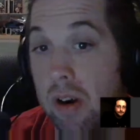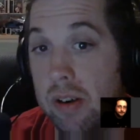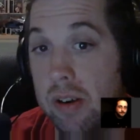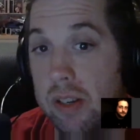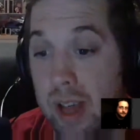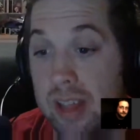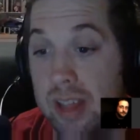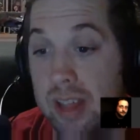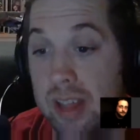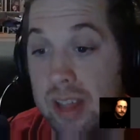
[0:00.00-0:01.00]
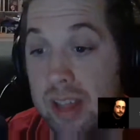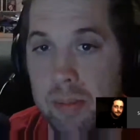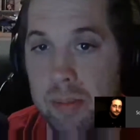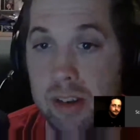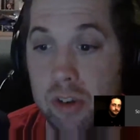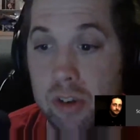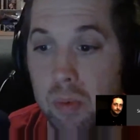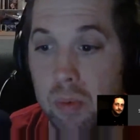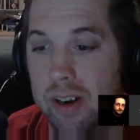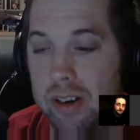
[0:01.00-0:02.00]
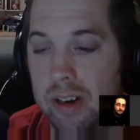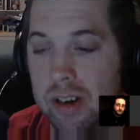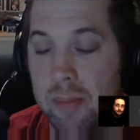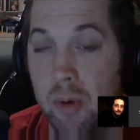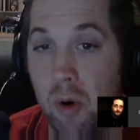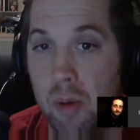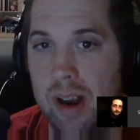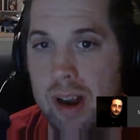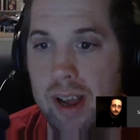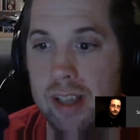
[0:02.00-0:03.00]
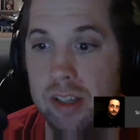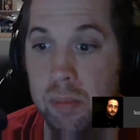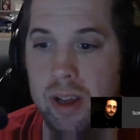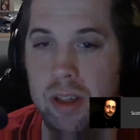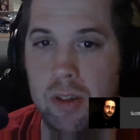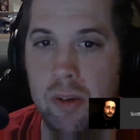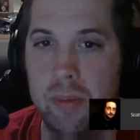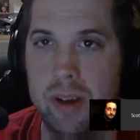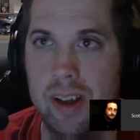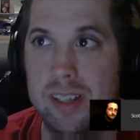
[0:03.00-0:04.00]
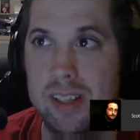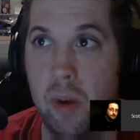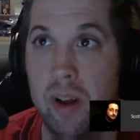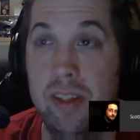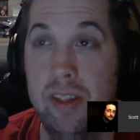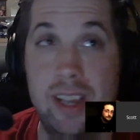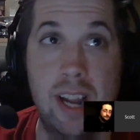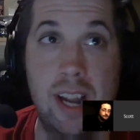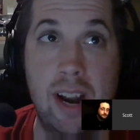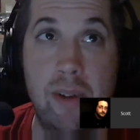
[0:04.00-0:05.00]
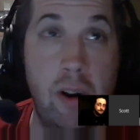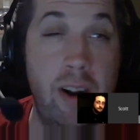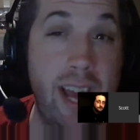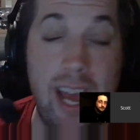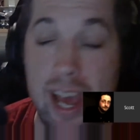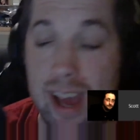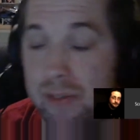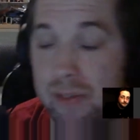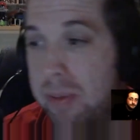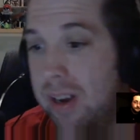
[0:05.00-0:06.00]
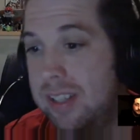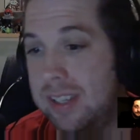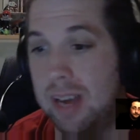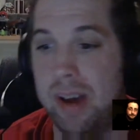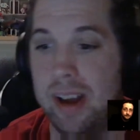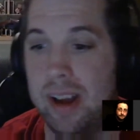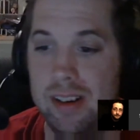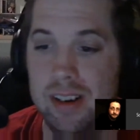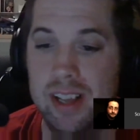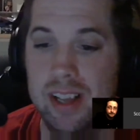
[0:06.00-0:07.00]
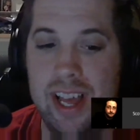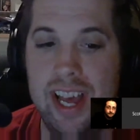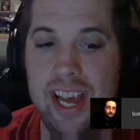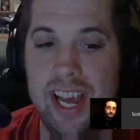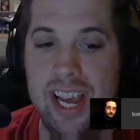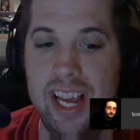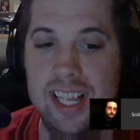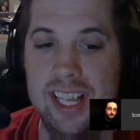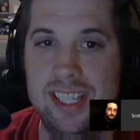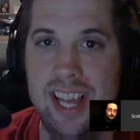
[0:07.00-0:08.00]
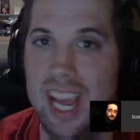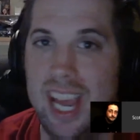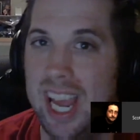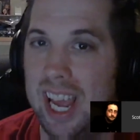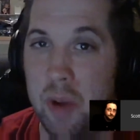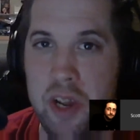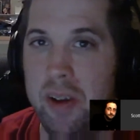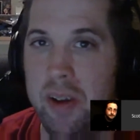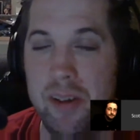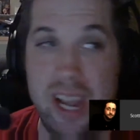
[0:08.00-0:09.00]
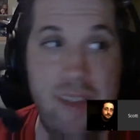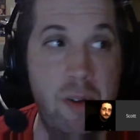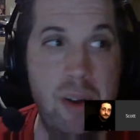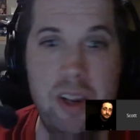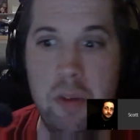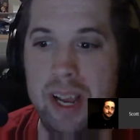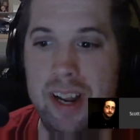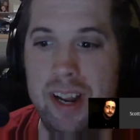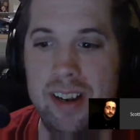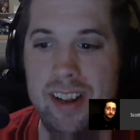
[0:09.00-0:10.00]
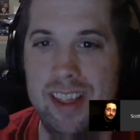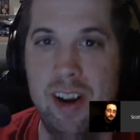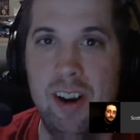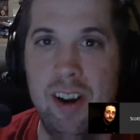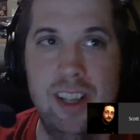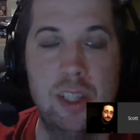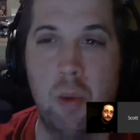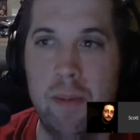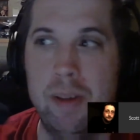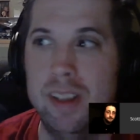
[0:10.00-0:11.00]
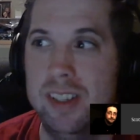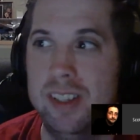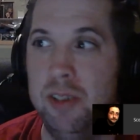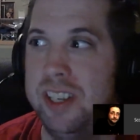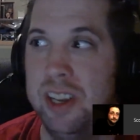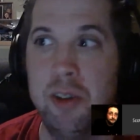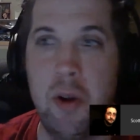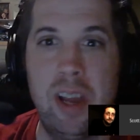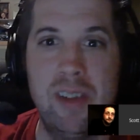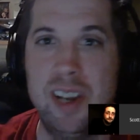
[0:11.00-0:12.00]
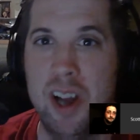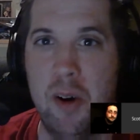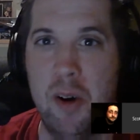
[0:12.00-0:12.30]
are, so I'm glad that you picked it up because I do want to hear you talk more about it as you play through it, because one thing that I've heard everybody say about it is even when you beat it, there is weapons you still don't even know